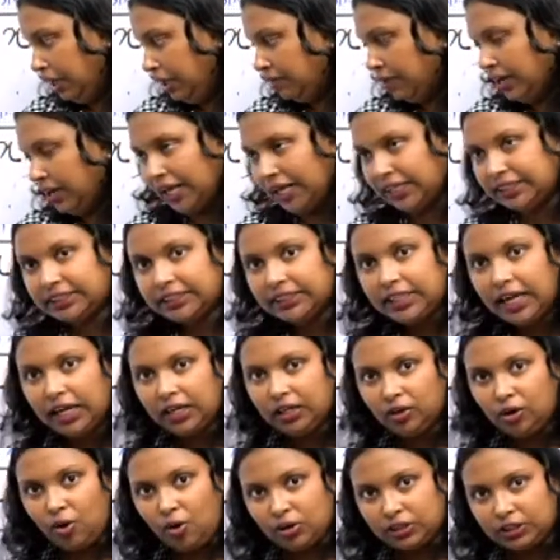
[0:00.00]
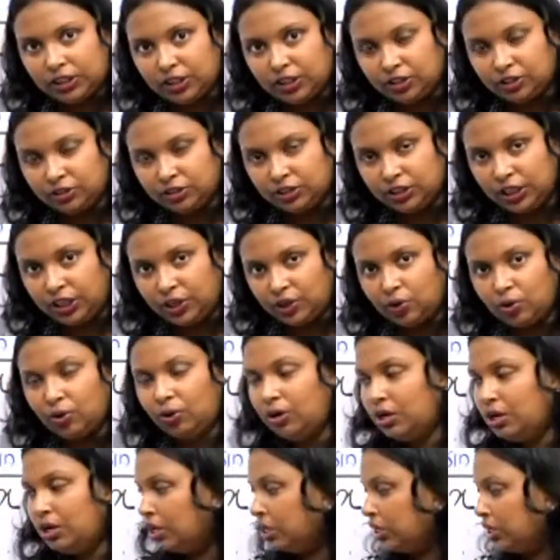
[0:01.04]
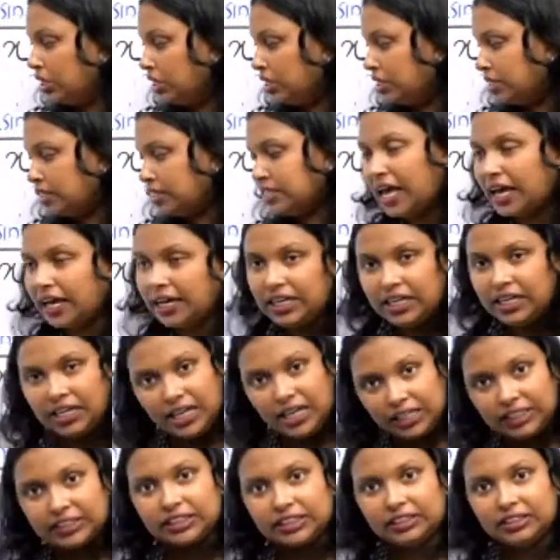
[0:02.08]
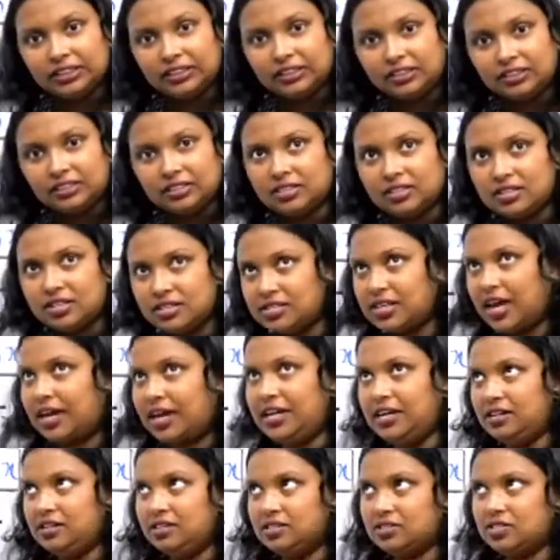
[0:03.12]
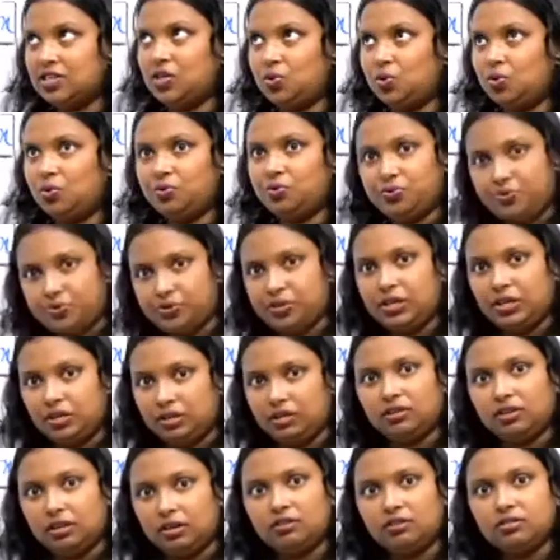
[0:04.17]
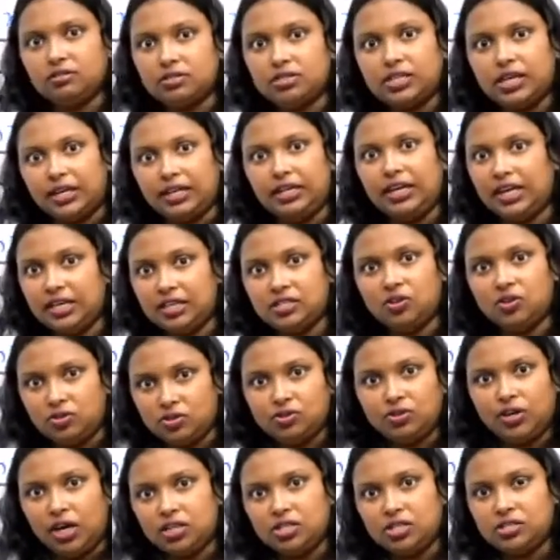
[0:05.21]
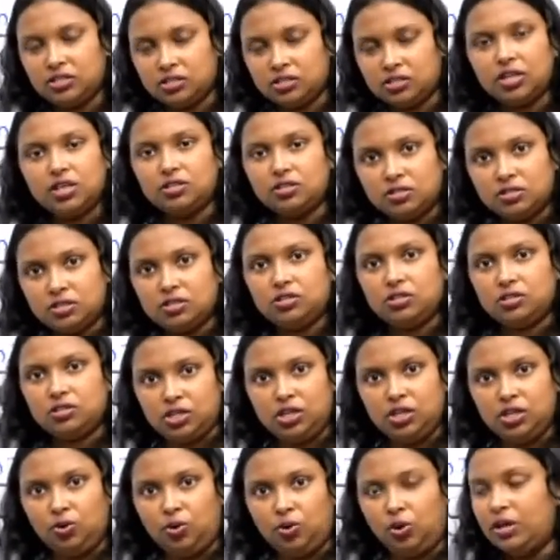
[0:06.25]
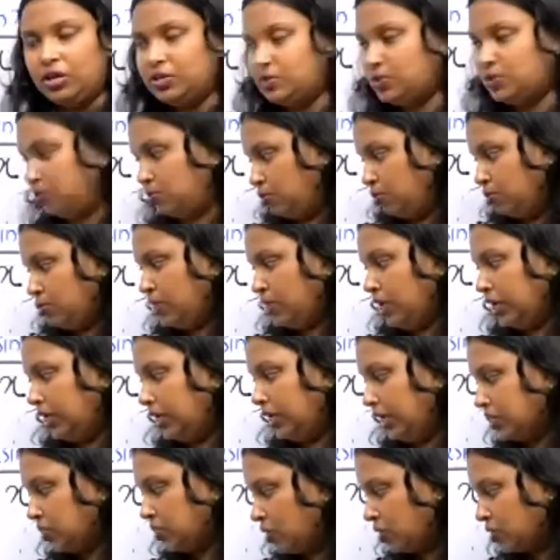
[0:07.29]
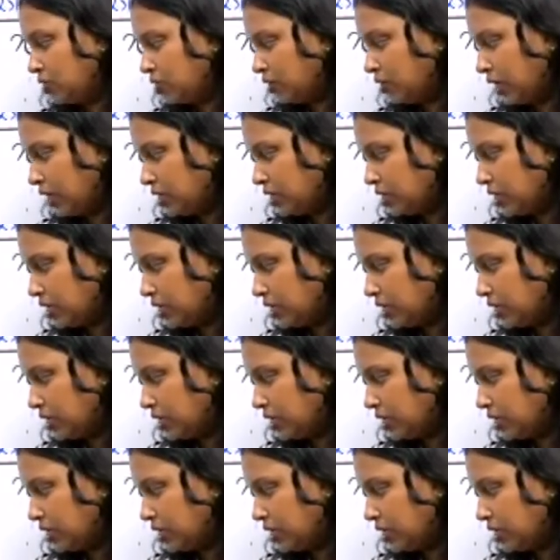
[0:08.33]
when x get closer to 0, sine x, sine 0, sine x also gets 0. So 2 sine x also get